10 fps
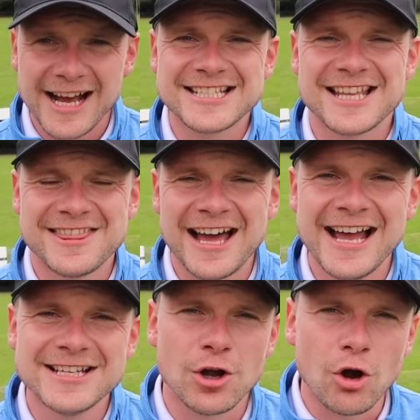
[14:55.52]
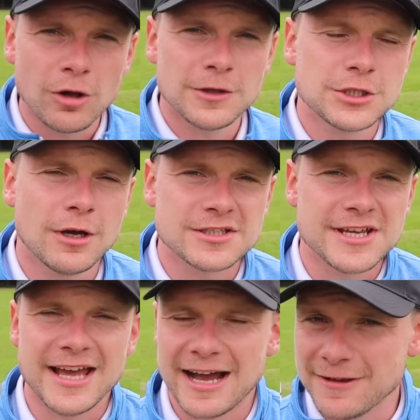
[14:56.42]
guys, that is all the shots
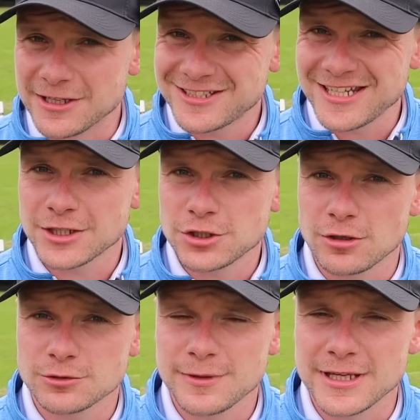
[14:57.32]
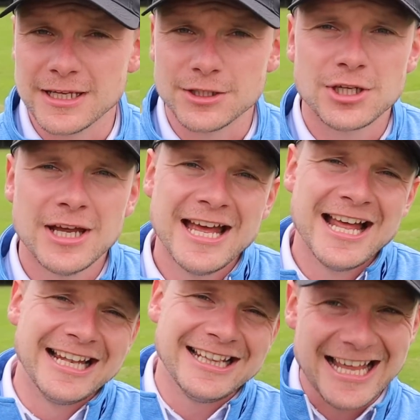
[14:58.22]
here. I've hit 6 shots with each.
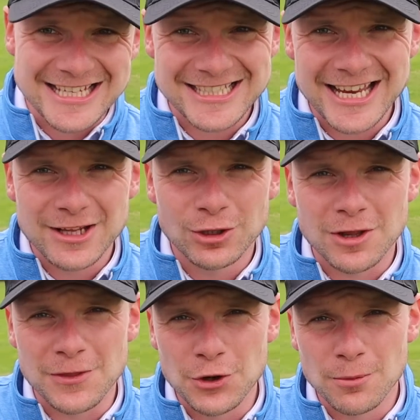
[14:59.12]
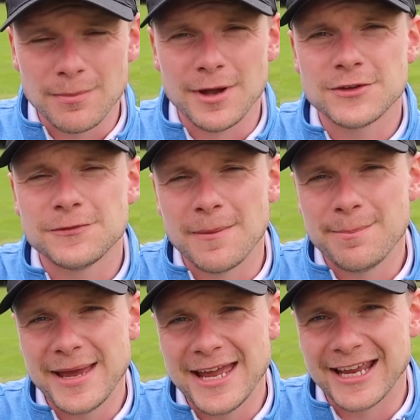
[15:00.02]
let's take a look at the numbers for the
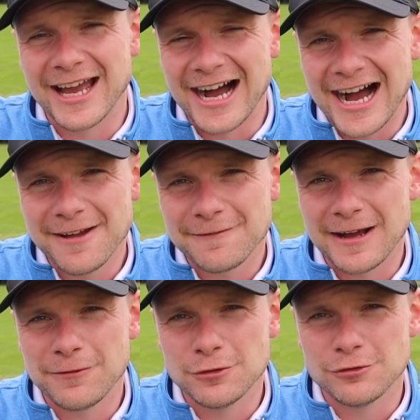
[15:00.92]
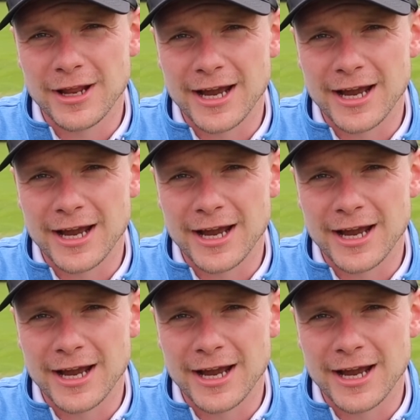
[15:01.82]
Ping i500